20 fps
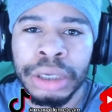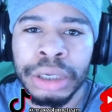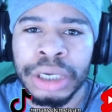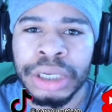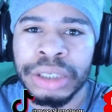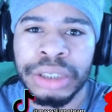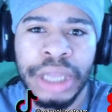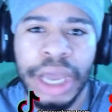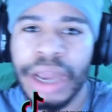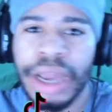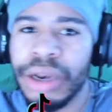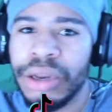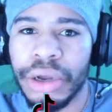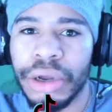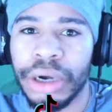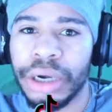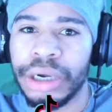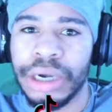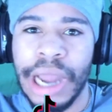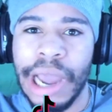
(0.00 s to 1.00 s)
Cause then
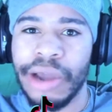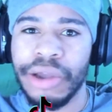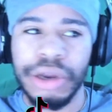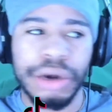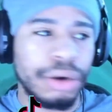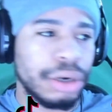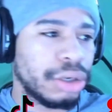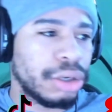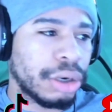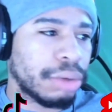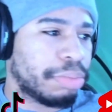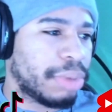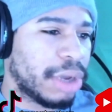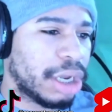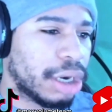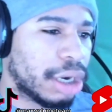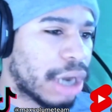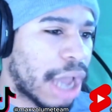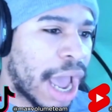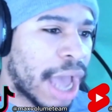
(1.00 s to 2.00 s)
you're
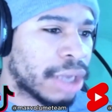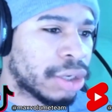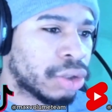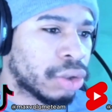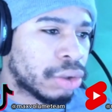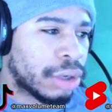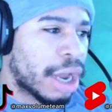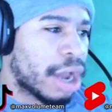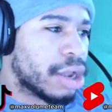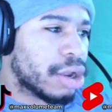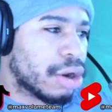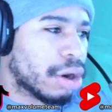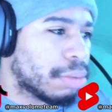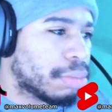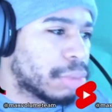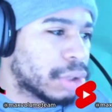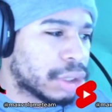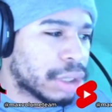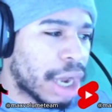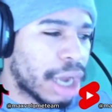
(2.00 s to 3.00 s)
being an asshole. Now you're a
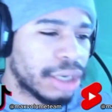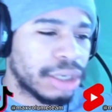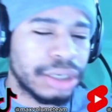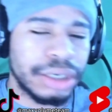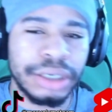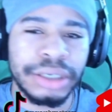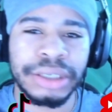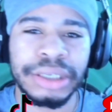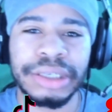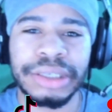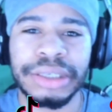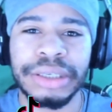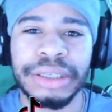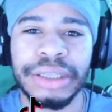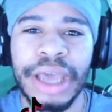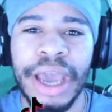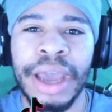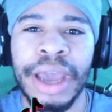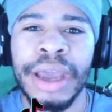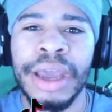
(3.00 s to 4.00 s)
misogynist. This and
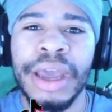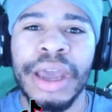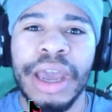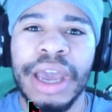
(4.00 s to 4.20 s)
that.